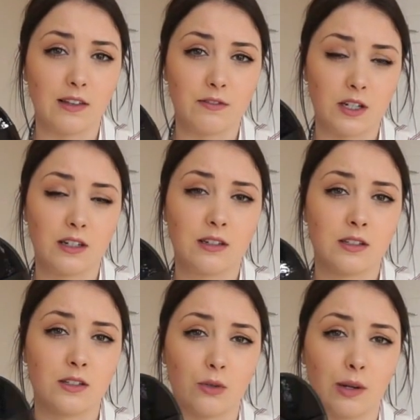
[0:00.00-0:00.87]
I lived in,
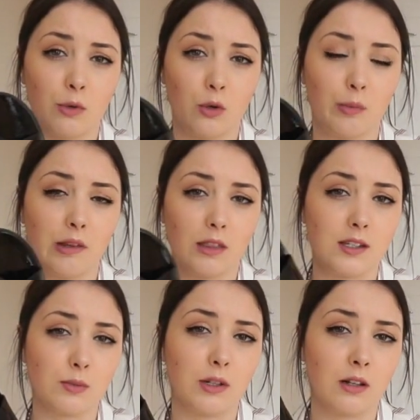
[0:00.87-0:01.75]
so I'm hoping
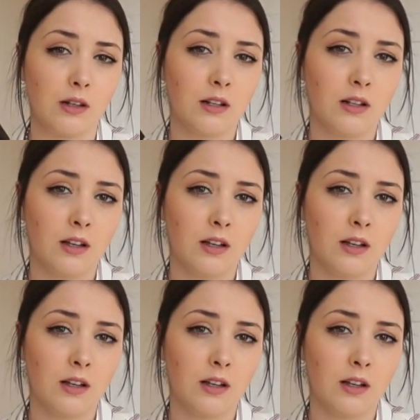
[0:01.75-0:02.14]
these will